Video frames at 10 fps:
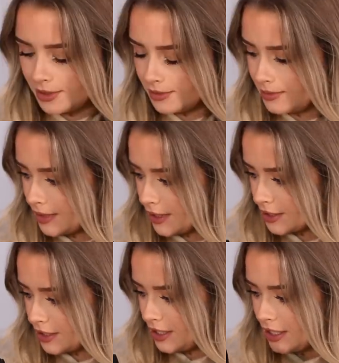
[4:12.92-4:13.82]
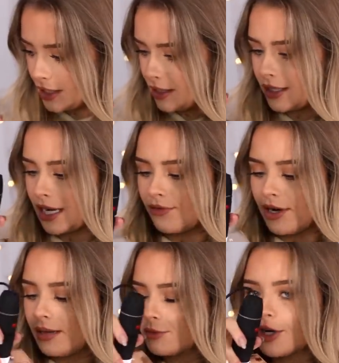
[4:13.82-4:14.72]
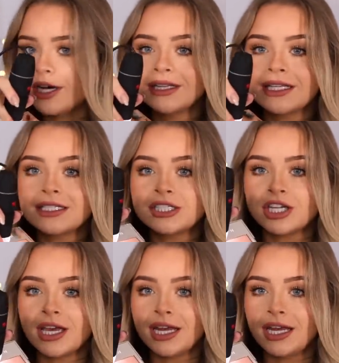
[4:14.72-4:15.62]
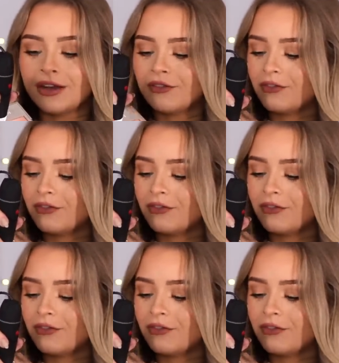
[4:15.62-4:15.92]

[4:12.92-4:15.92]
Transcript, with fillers: don't wanna actually get it. Okay, right, I'm trying this shade